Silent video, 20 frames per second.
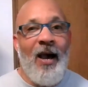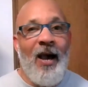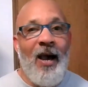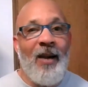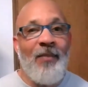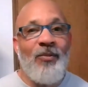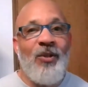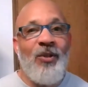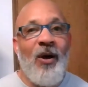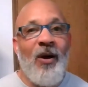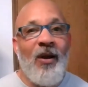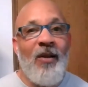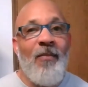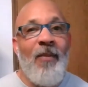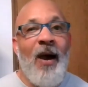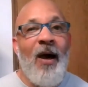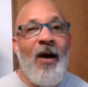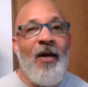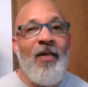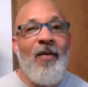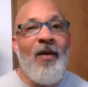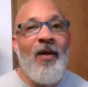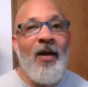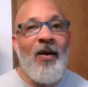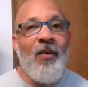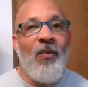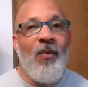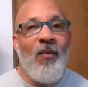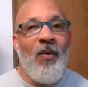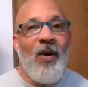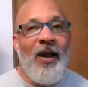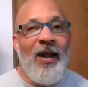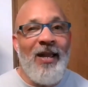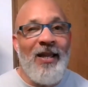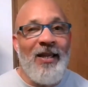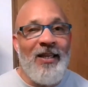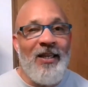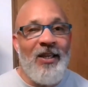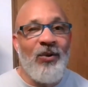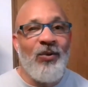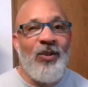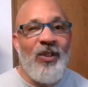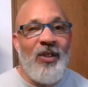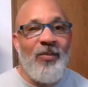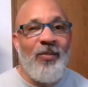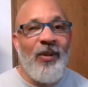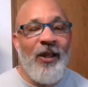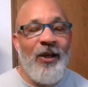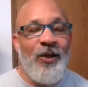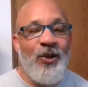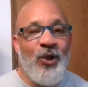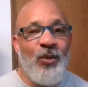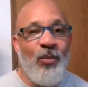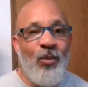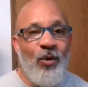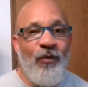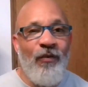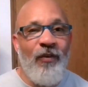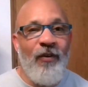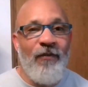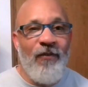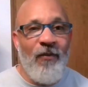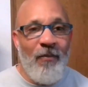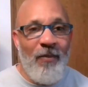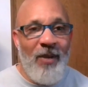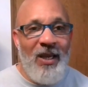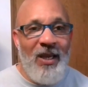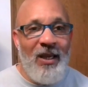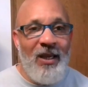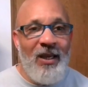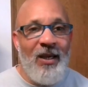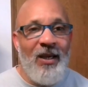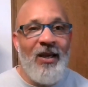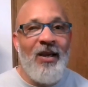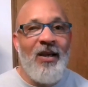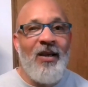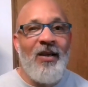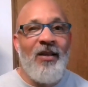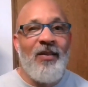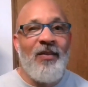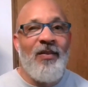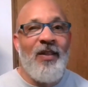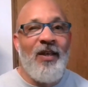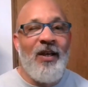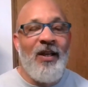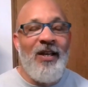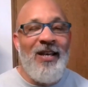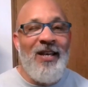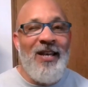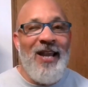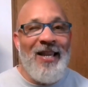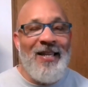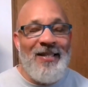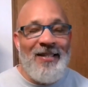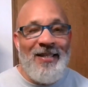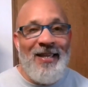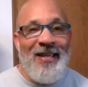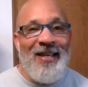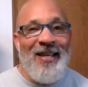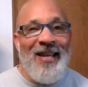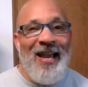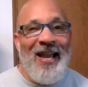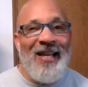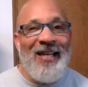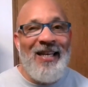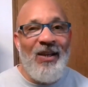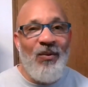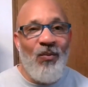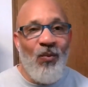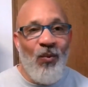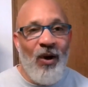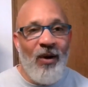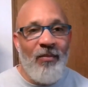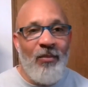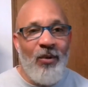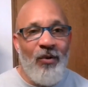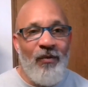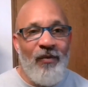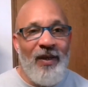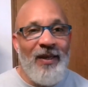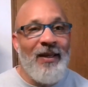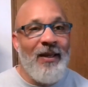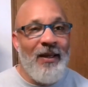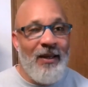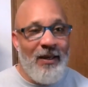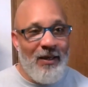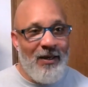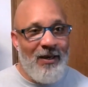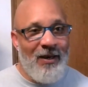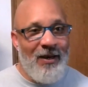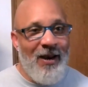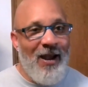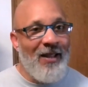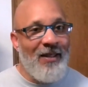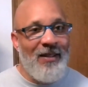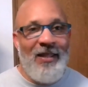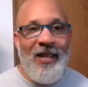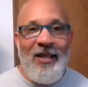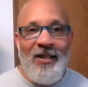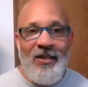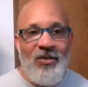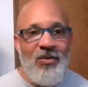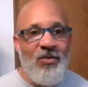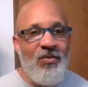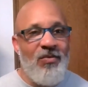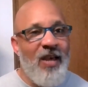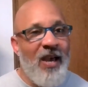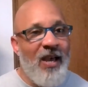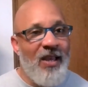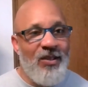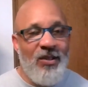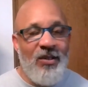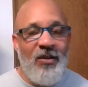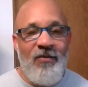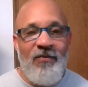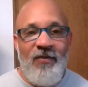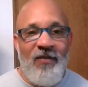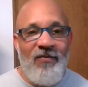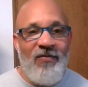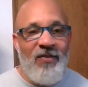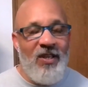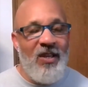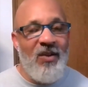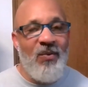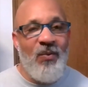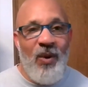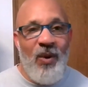I'm talking about a guilty pleasure movie for me, the 1991 movie, not that 2015